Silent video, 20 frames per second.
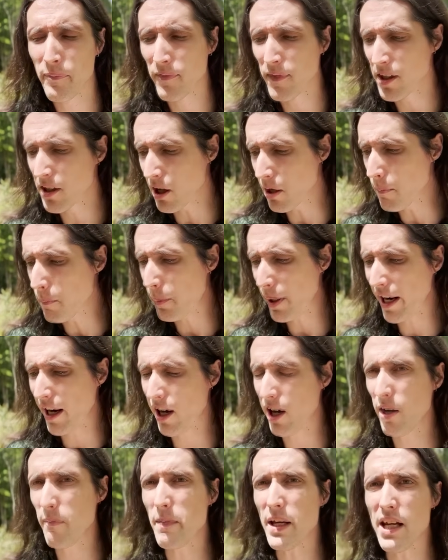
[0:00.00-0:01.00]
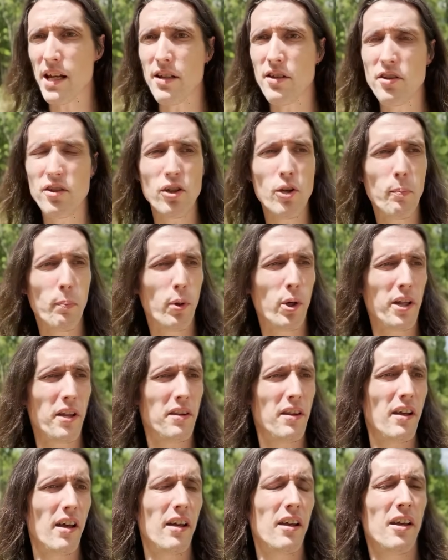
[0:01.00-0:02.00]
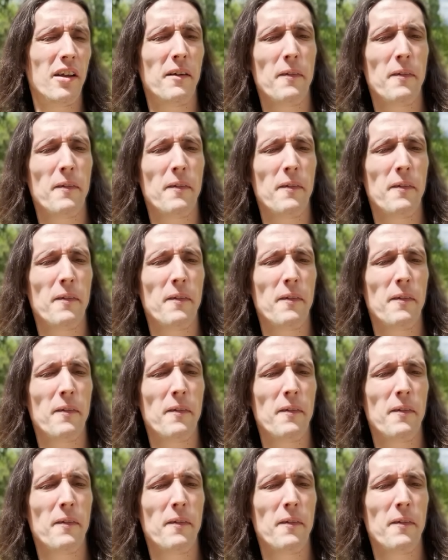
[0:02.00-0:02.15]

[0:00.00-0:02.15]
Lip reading: Compare means you put the